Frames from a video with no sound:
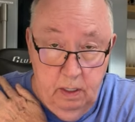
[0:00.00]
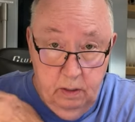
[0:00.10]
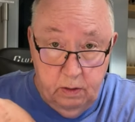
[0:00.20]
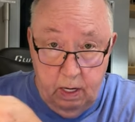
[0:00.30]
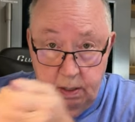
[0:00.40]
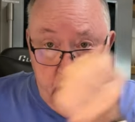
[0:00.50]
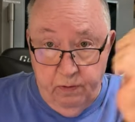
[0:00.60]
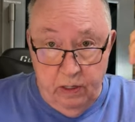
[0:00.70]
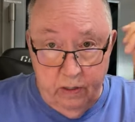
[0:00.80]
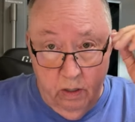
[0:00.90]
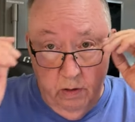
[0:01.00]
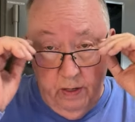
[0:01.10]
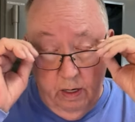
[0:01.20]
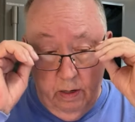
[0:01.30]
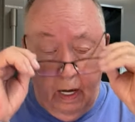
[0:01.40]
So I don't know if this is a good
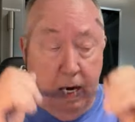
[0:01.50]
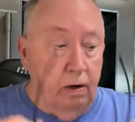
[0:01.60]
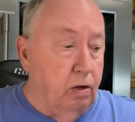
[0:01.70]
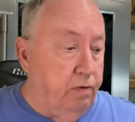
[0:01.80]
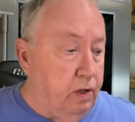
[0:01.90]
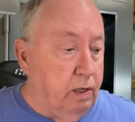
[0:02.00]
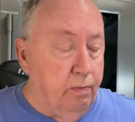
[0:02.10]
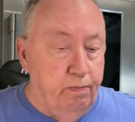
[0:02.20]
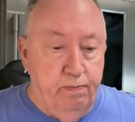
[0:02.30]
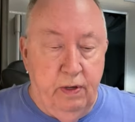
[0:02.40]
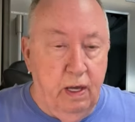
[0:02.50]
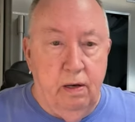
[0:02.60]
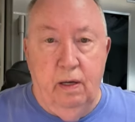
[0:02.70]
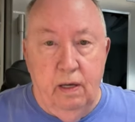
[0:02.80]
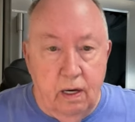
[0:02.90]
thing or not. I don't know if you can get
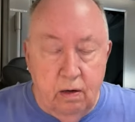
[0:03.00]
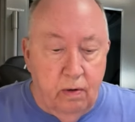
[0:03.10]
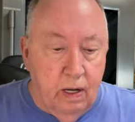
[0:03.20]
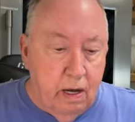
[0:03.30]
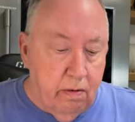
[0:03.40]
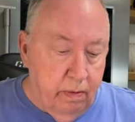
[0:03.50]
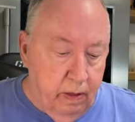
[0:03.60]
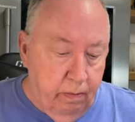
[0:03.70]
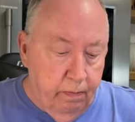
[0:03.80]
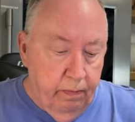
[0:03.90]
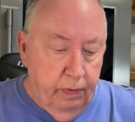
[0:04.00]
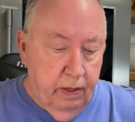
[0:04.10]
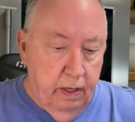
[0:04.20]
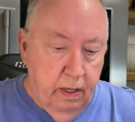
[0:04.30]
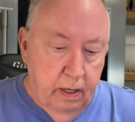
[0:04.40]
a gun or not. I mean,
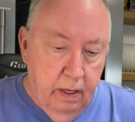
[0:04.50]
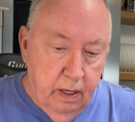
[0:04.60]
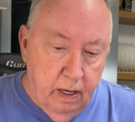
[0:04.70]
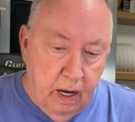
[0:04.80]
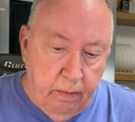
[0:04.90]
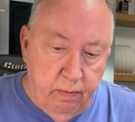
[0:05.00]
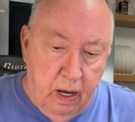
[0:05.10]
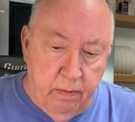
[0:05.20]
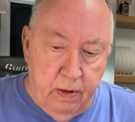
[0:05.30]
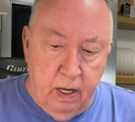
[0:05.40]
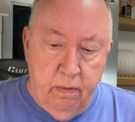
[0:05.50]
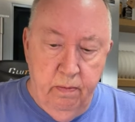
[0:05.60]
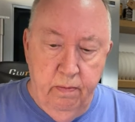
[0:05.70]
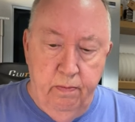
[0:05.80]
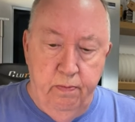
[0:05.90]
I'm not
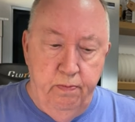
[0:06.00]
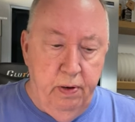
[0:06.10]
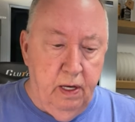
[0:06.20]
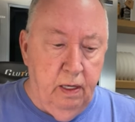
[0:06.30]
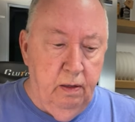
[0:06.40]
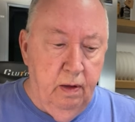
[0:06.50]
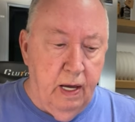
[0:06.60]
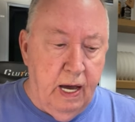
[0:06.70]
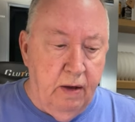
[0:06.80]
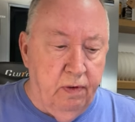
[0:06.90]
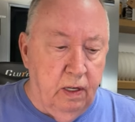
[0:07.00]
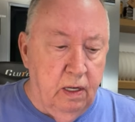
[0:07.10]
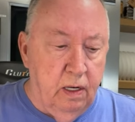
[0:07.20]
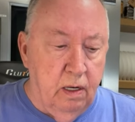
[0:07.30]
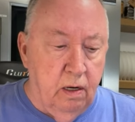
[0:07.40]
a big
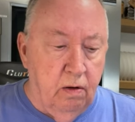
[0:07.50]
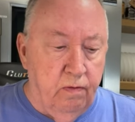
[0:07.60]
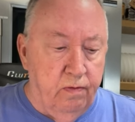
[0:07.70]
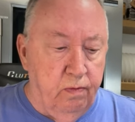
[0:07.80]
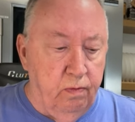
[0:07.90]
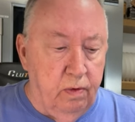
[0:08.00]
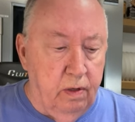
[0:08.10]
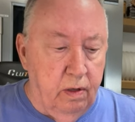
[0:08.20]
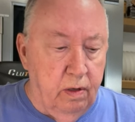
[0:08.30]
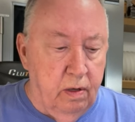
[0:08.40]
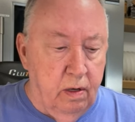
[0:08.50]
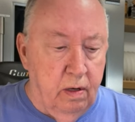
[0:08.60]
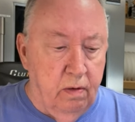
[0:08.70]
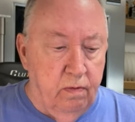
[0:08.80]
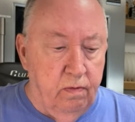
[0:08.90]
advocate of,
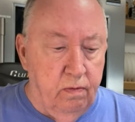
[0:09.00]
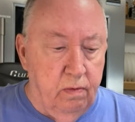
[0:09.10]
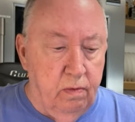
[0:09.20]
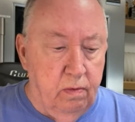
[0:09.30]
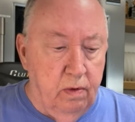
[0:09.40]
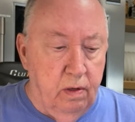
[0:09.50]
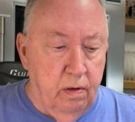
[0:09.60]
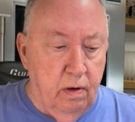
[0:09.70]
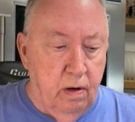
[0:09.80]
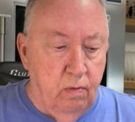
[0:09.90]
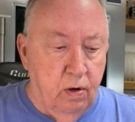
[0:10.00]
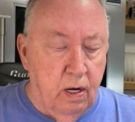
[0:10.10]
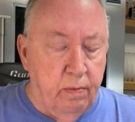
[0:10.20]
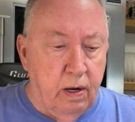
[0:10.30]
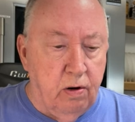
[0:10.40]
I'm
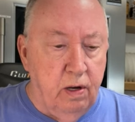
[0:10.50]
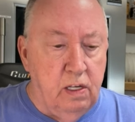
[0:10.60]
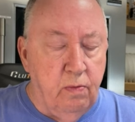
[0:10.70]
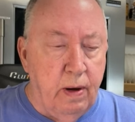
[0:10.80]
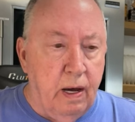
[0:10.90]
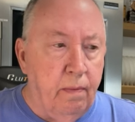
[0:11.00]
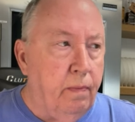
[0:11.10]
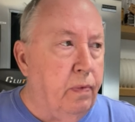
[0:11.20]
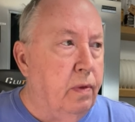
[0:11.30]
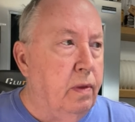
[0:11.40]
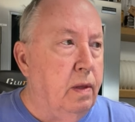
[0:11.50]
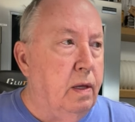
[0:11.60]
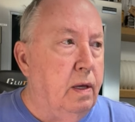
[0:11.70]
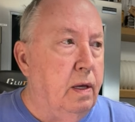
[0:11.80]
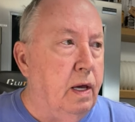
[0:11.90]
not crazy about
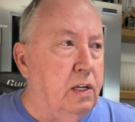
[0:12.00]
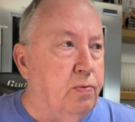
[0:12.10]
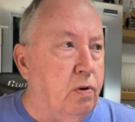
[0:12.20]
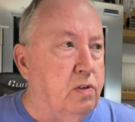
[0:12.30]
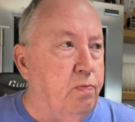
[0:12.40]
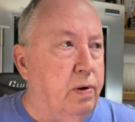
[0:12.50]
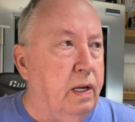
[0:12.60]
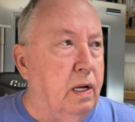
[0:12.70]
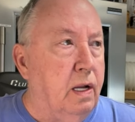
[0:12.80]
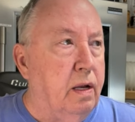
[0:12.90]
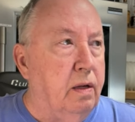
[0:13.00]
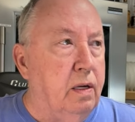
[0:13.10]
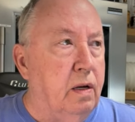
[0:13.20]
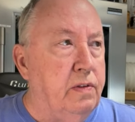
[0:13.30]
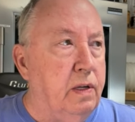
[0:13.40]
exports bringing a lot of
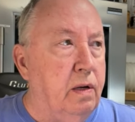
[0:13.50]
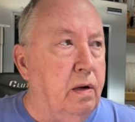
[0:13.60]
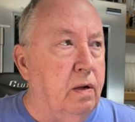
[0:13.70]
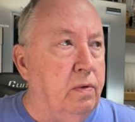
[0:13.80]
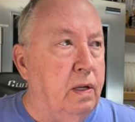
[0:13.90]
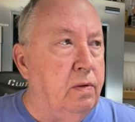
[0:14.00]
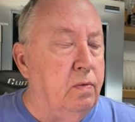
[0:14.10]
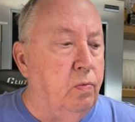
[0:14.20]
guns in here.